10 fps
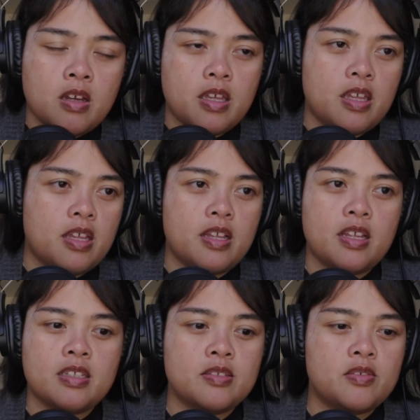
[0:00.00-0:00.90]

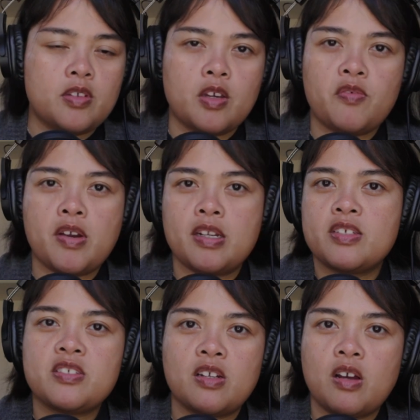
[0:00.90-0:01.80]
and you can find
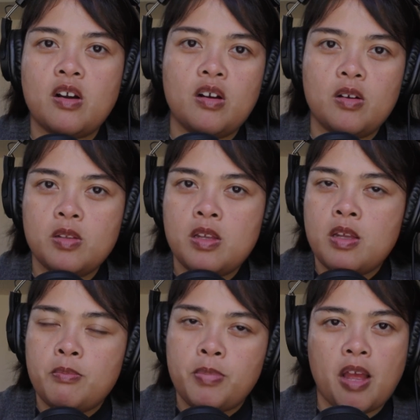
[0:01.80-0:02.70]
us on all
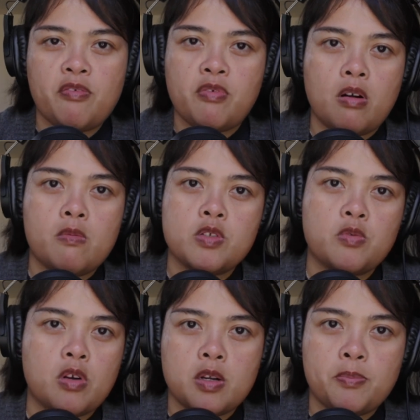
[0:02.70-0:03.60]
platforms
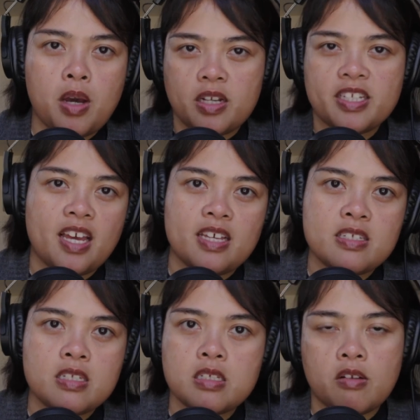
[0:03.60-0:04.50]
where
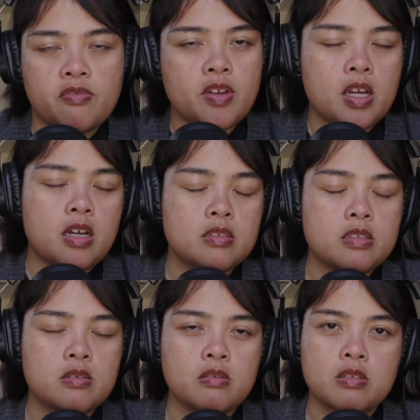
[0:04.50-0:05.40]
podcasts are found.
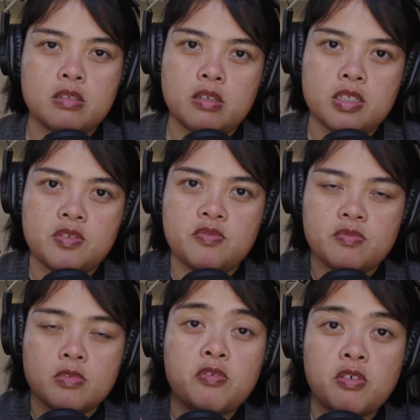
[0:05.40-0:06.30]
So look
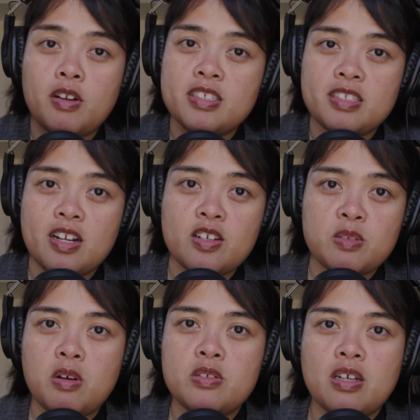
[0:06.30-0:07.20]
for us there,
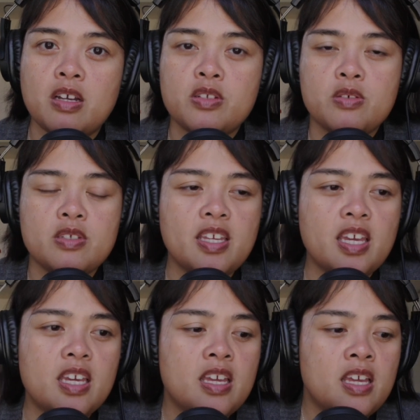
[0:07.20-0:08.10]
Small Talk
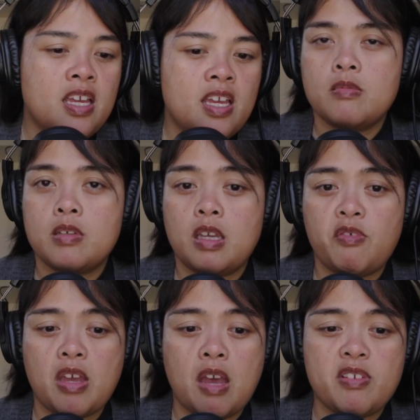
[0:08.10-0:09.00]
Tuesday. If
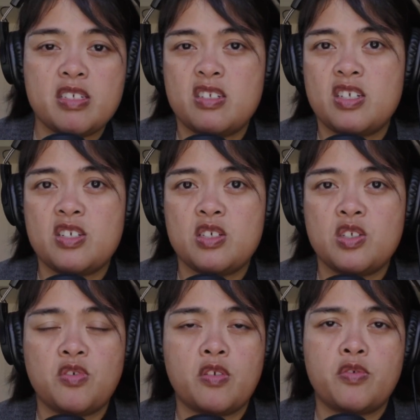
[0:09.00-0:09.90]
you have any suggestions
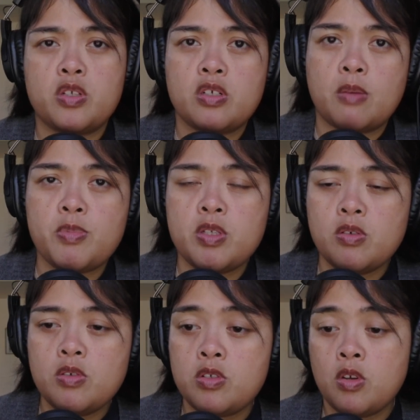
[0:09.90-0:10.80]
for future episodes